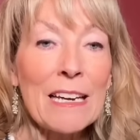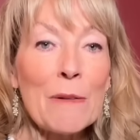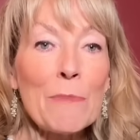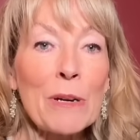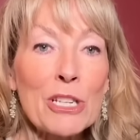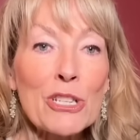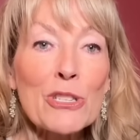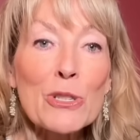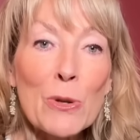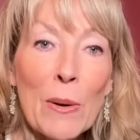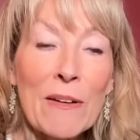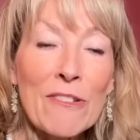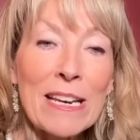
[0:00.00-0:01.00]
But just do
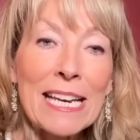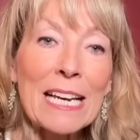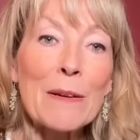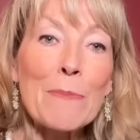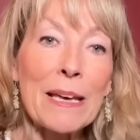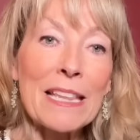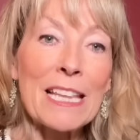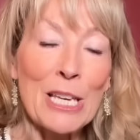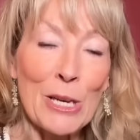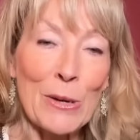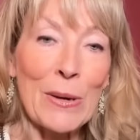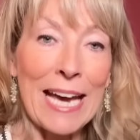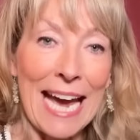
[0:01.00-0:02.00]
every little bit that
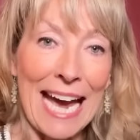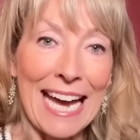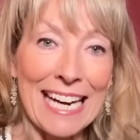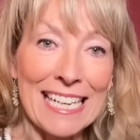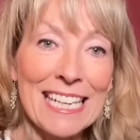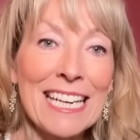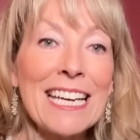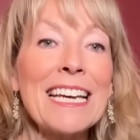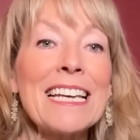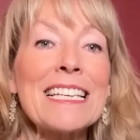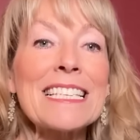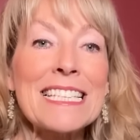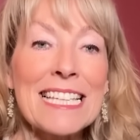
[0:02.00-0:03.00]
you can.
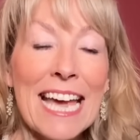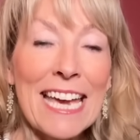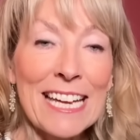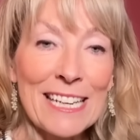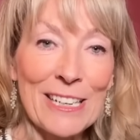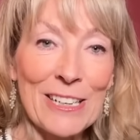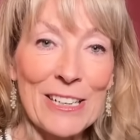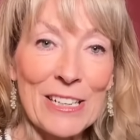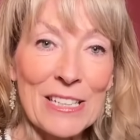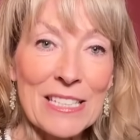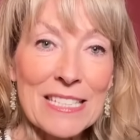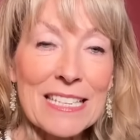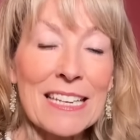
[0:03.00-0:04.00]
Stay
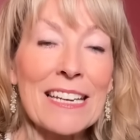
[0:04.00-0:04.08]
alert.